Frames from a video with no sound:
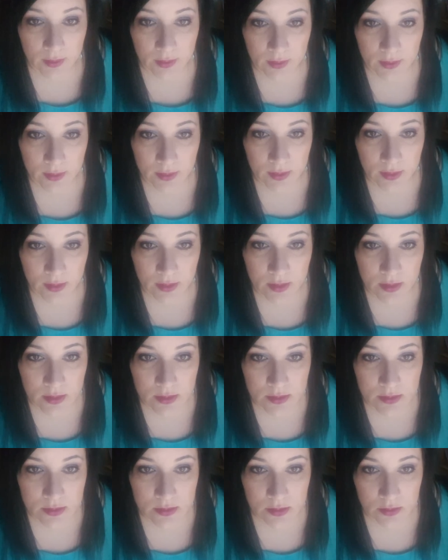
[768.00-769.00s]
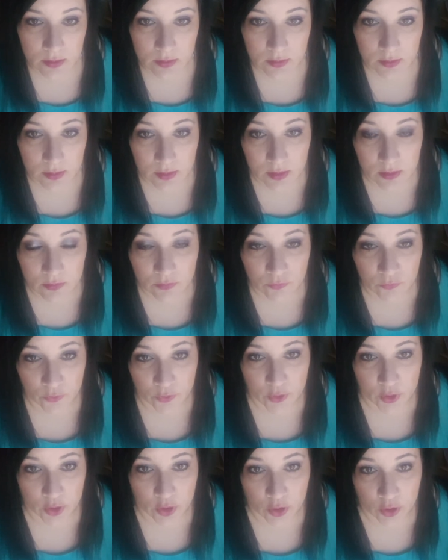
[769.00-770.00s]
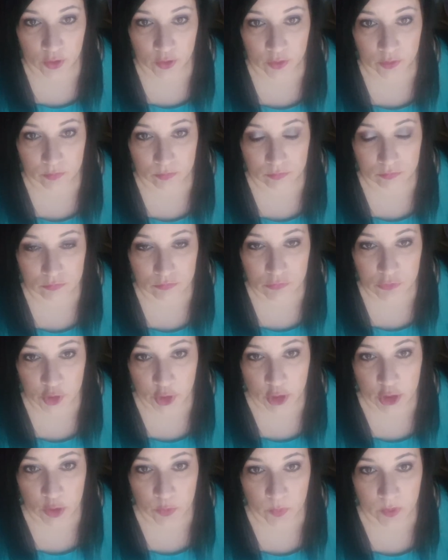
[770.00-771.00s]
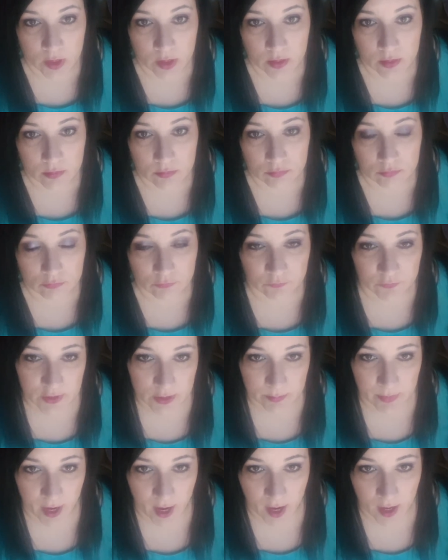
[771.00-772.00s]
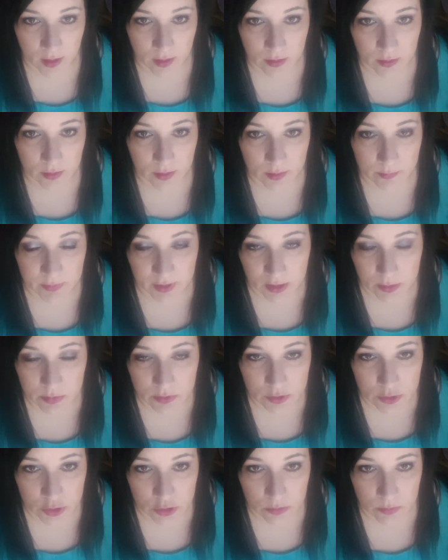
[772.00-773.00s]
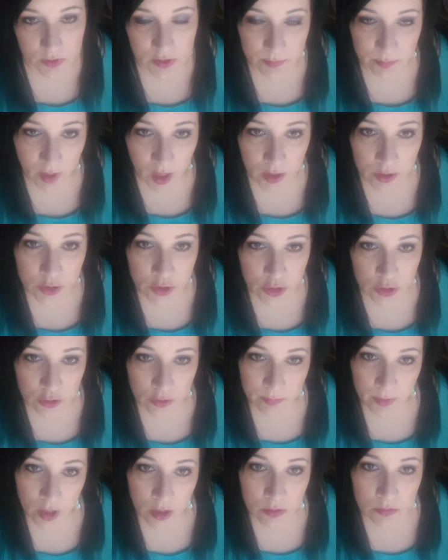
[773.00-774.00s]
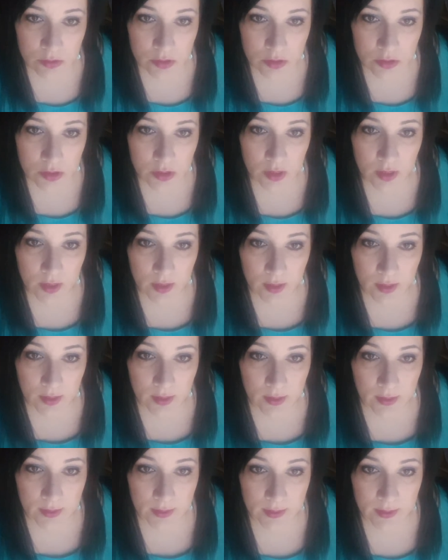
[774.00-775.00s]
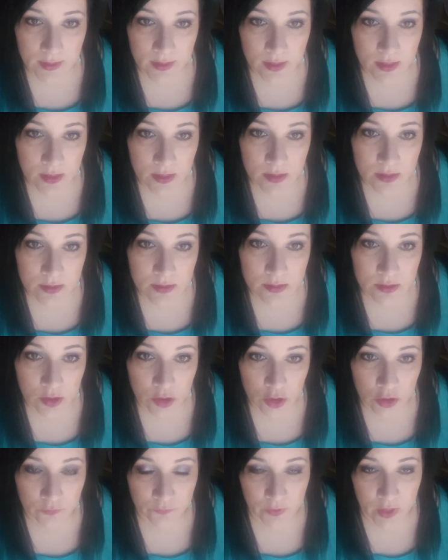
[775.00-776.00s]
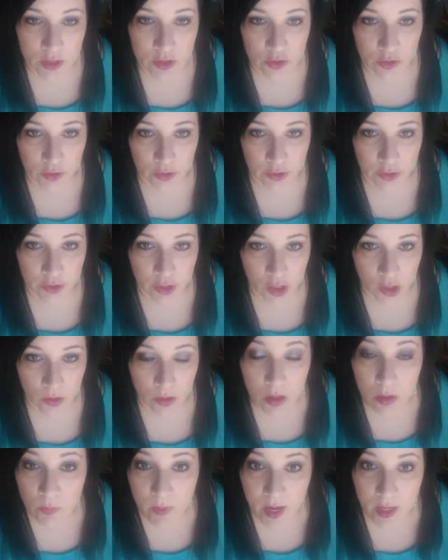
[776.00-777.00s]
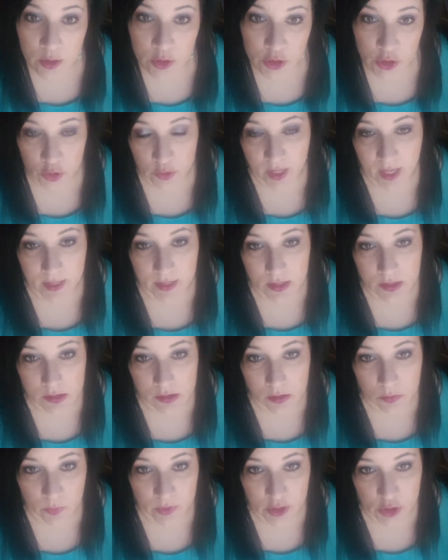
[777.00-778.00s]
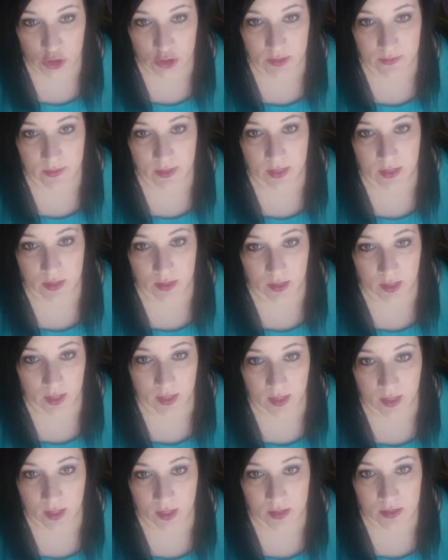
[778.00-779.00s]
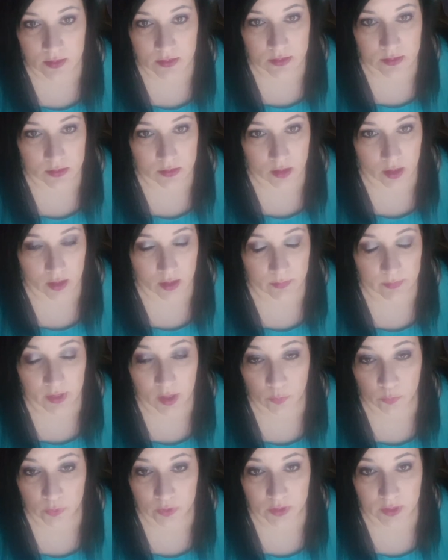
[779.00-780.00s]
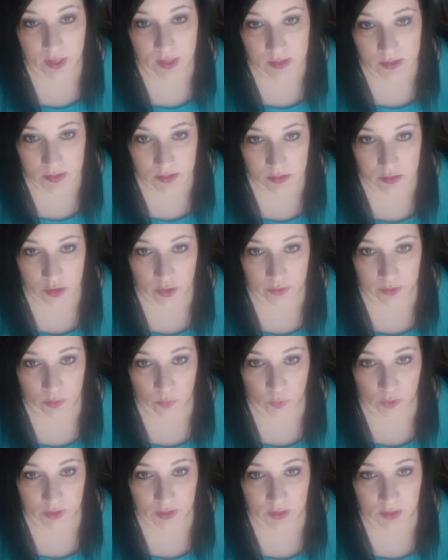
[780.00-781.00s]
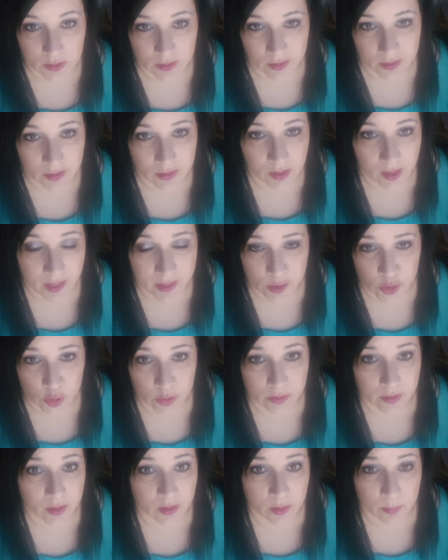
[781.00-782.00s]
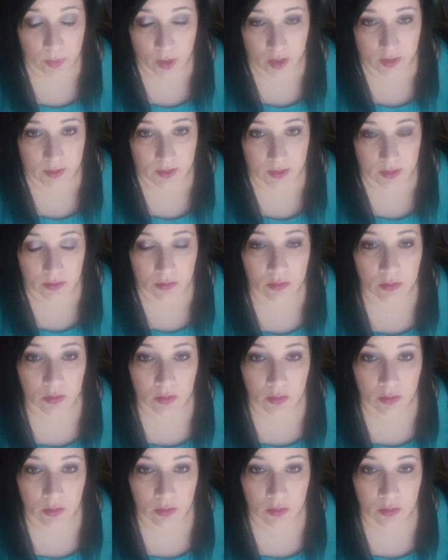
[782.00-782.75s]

and give their genuine feedback and be able to respond to your post. And her friends are going to know, oh wow, she tried it, so what did she think? And that really has started working. I actually got a party